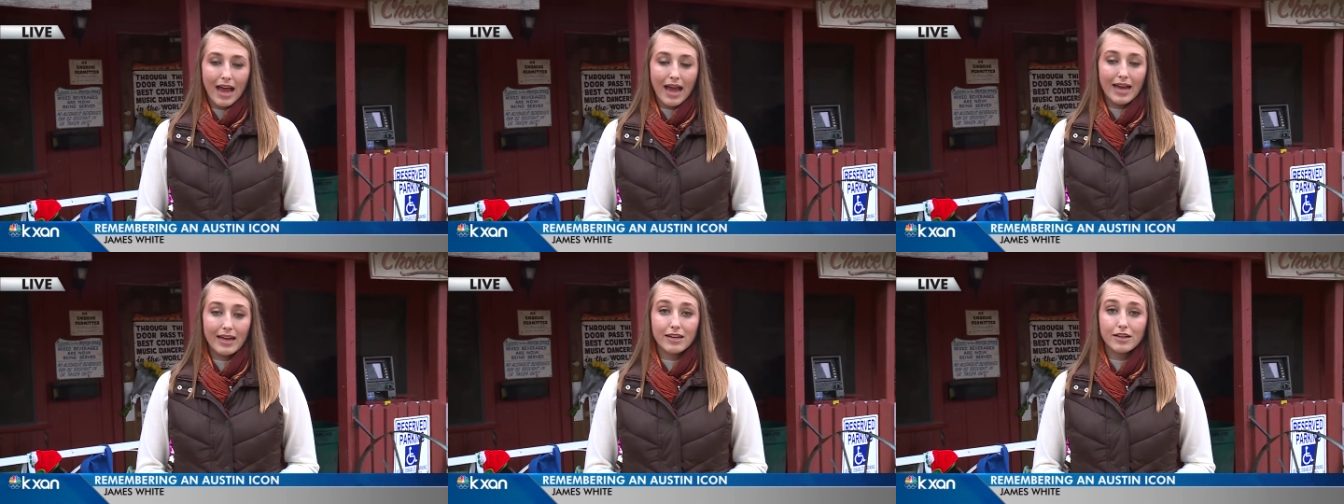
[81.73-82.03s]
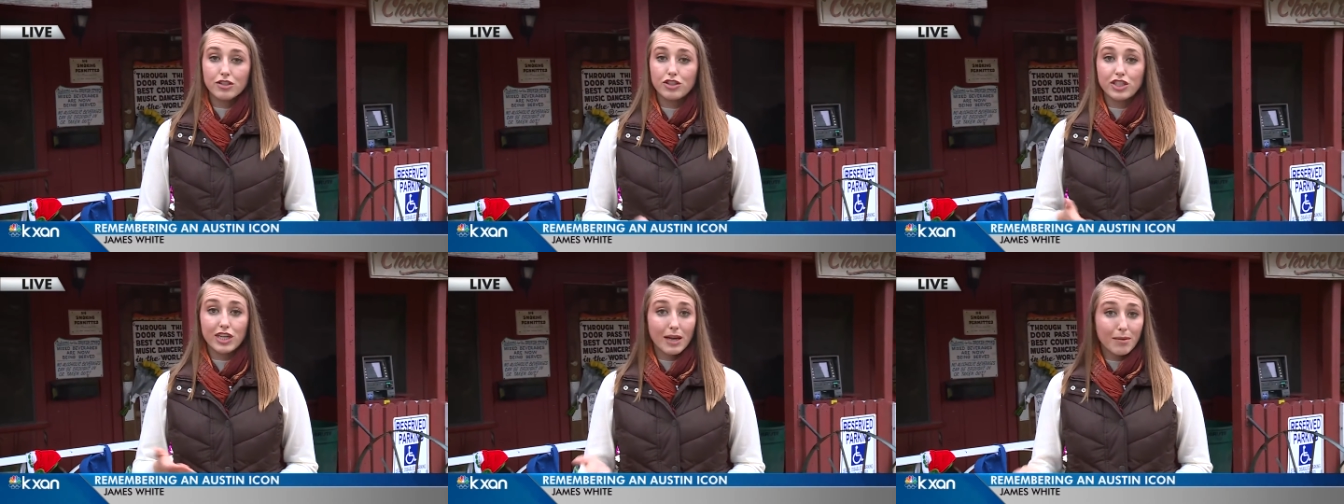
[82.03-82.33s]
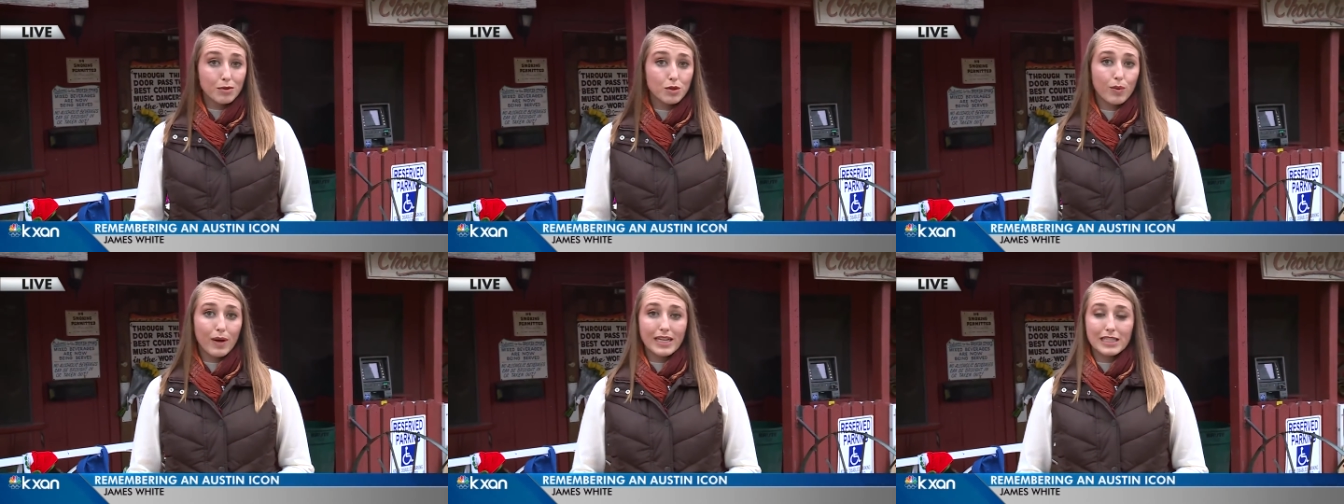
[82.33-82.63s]
And
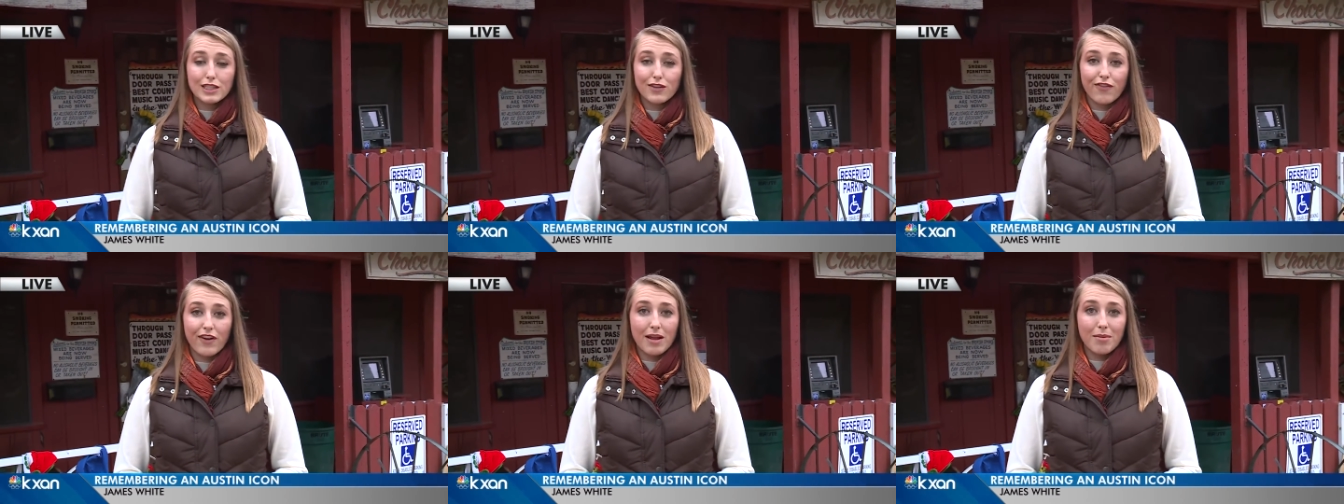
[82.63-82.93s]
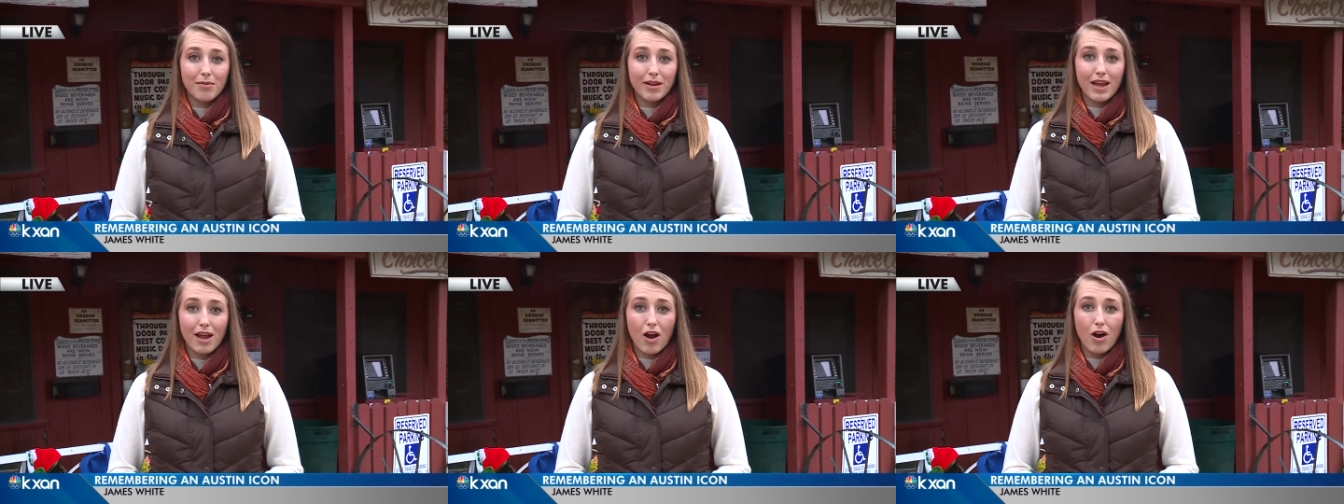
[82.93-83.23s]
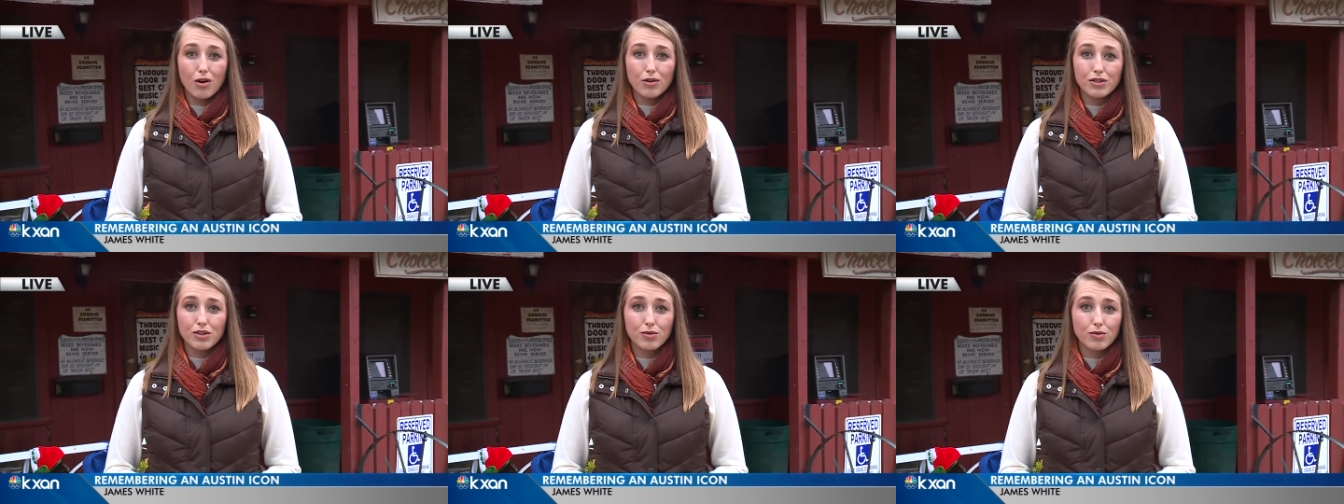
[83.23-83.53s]
James White's family
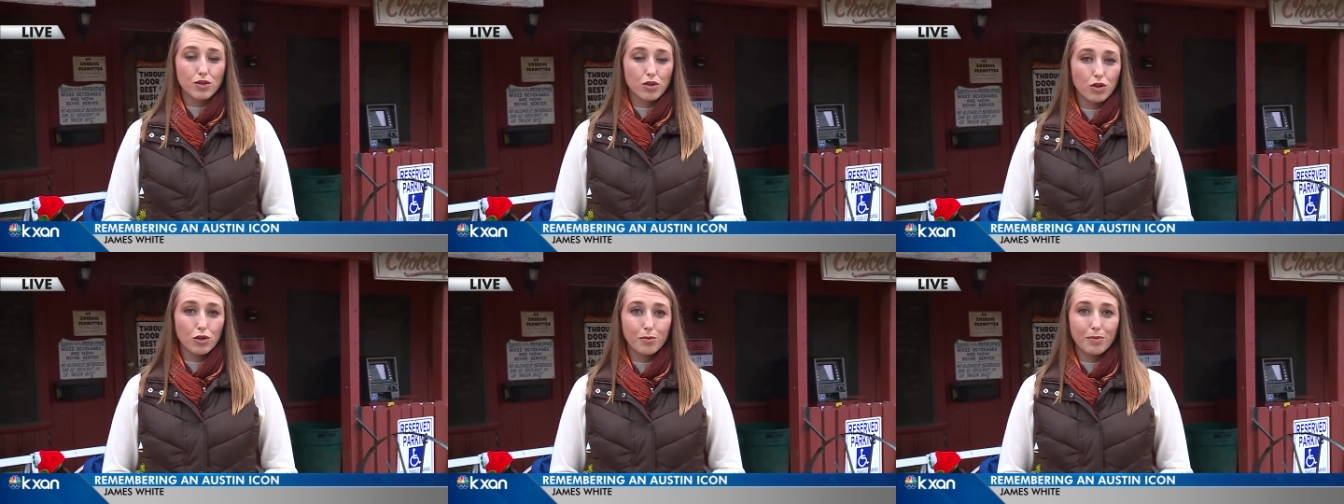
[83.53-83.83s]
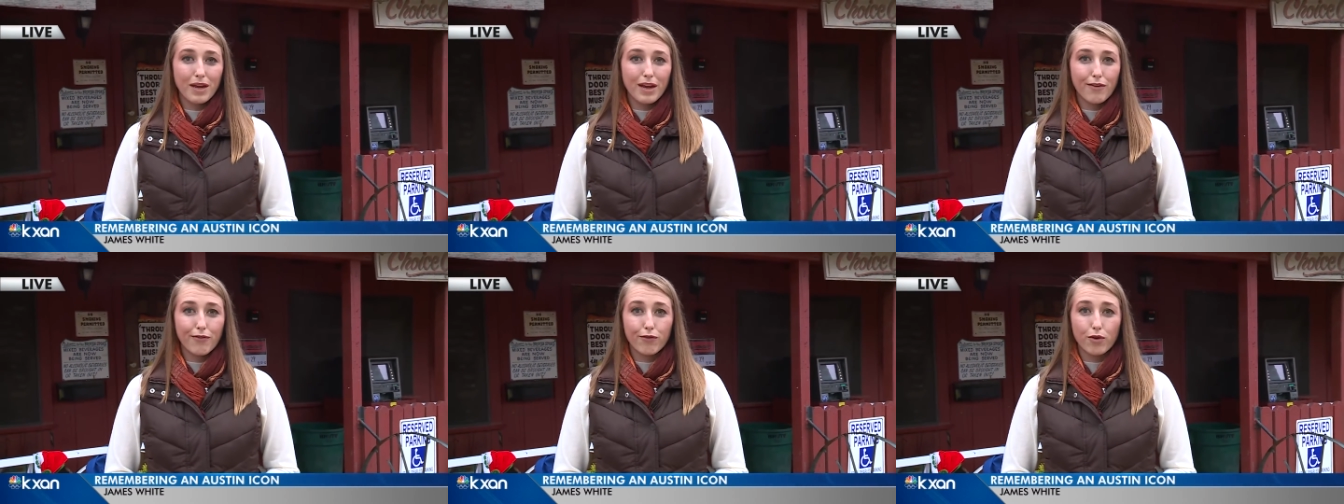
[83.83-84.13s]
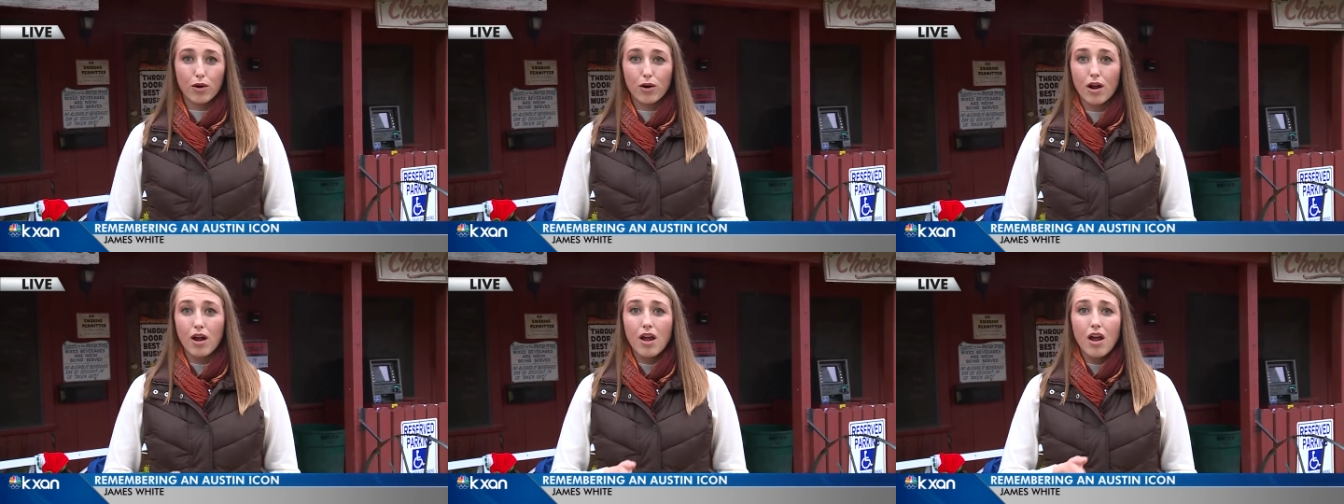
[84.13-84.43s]
also told me
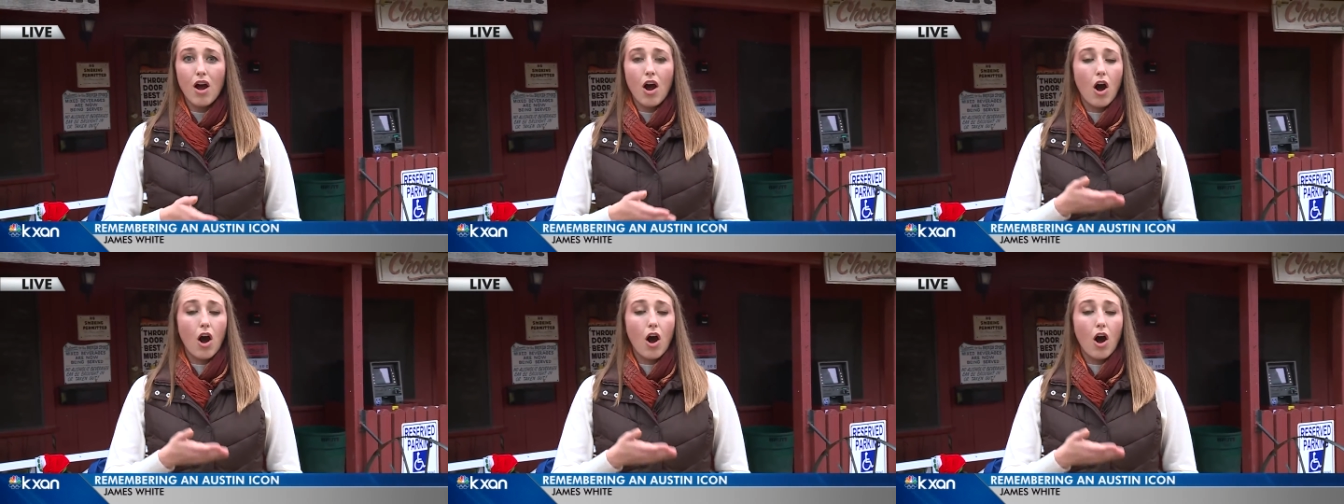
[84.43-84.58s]
for